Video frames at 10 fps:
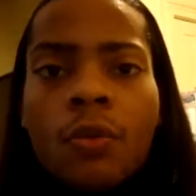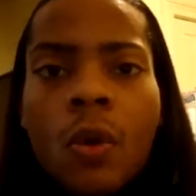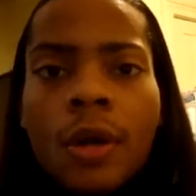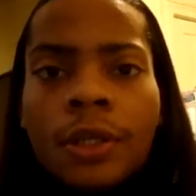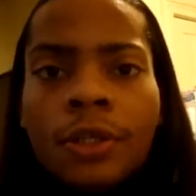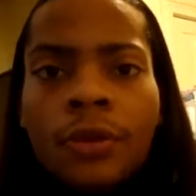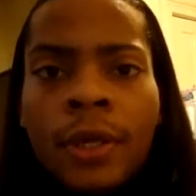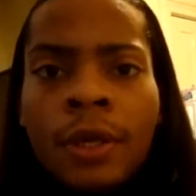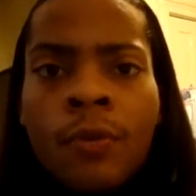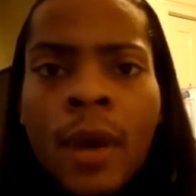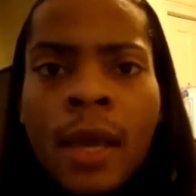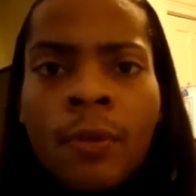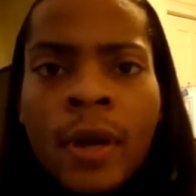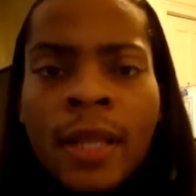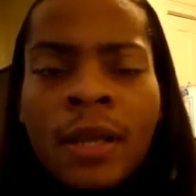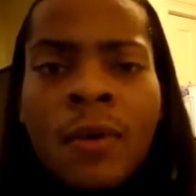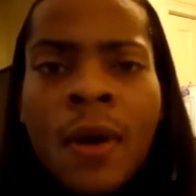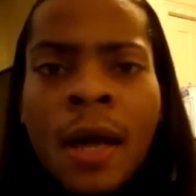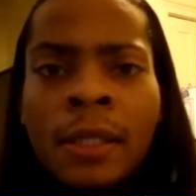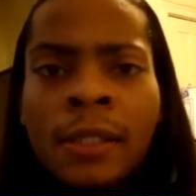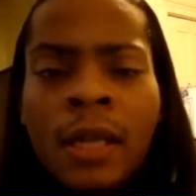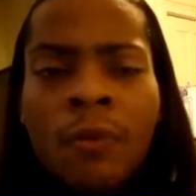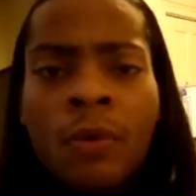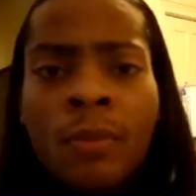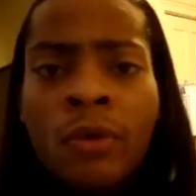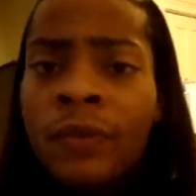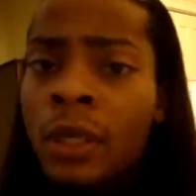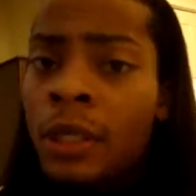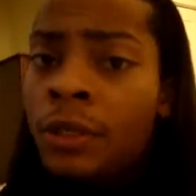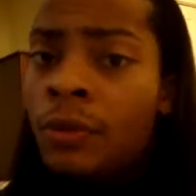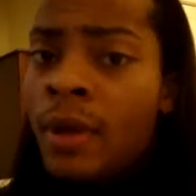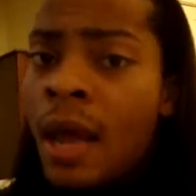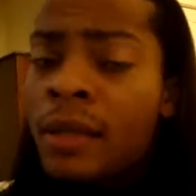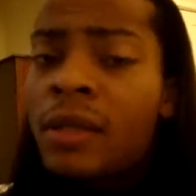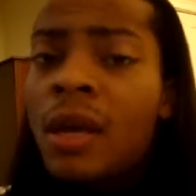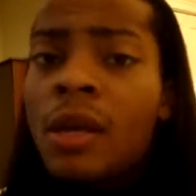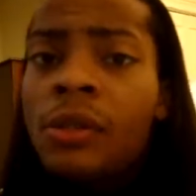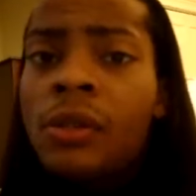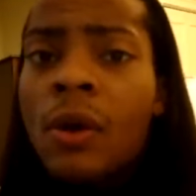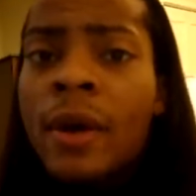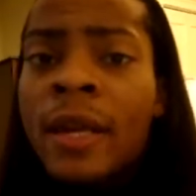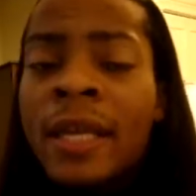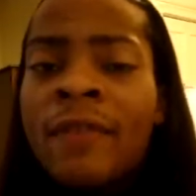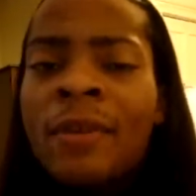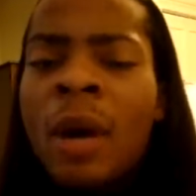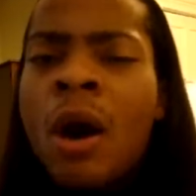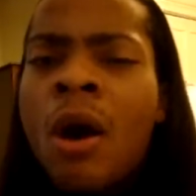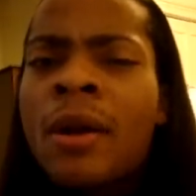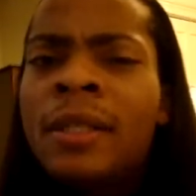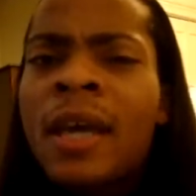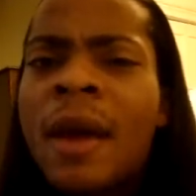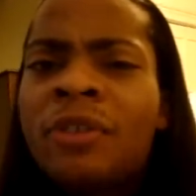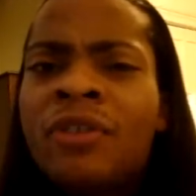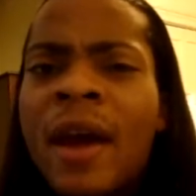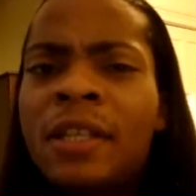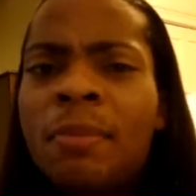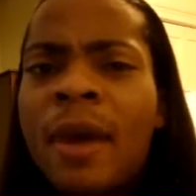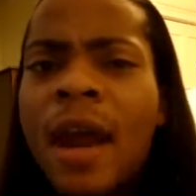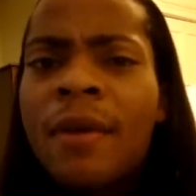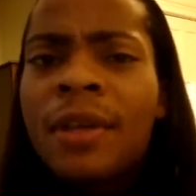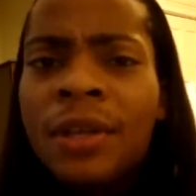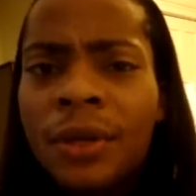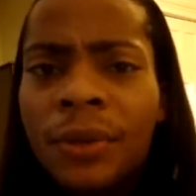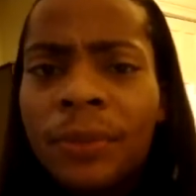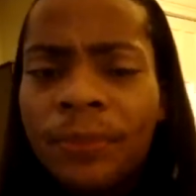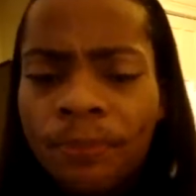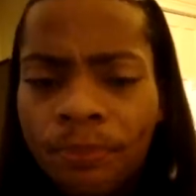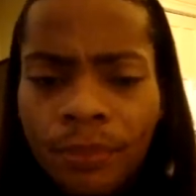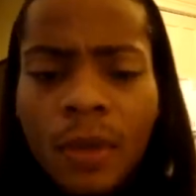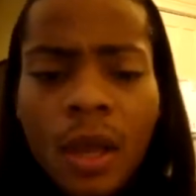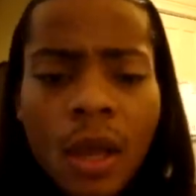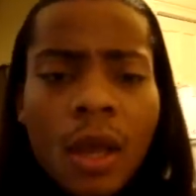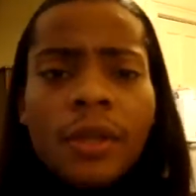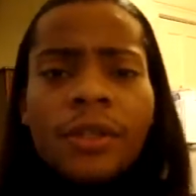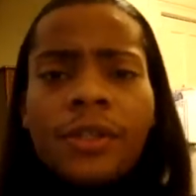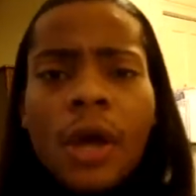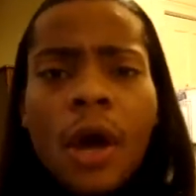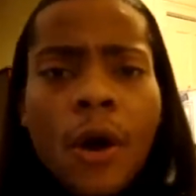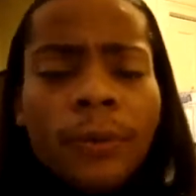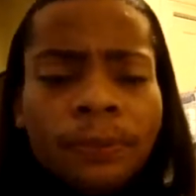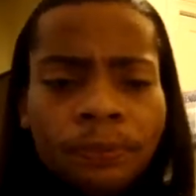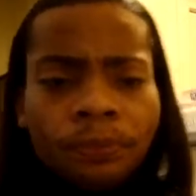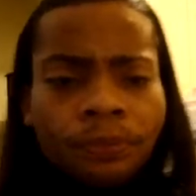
you want to do it in a way where they don't understand what move you're going to do next, so it'll give them a harder time trying to parry you. So,